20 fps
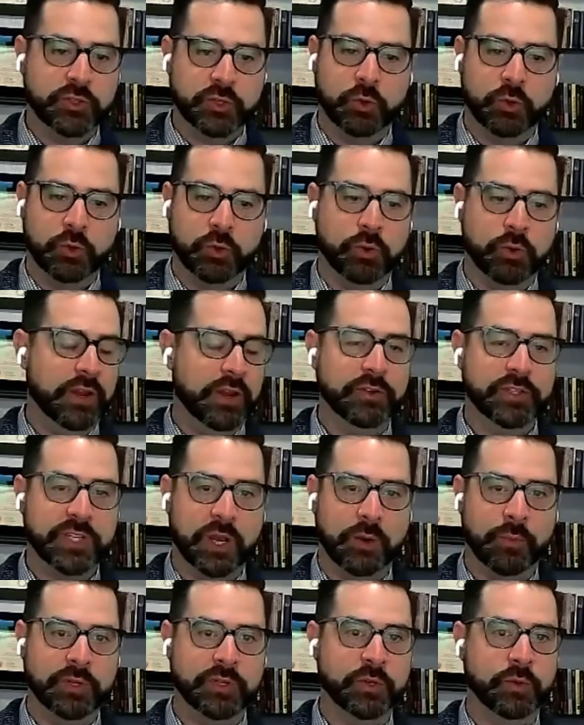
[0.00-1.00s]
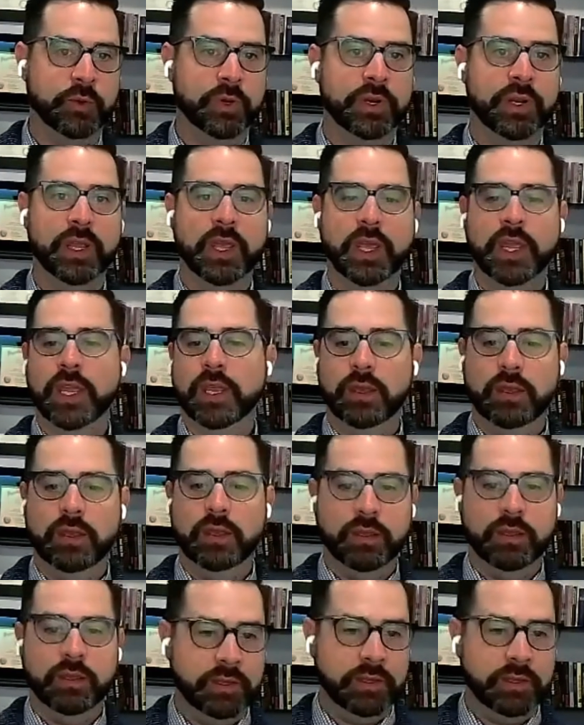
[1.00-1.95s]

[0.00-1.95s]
here's our score. Here's how we're doing.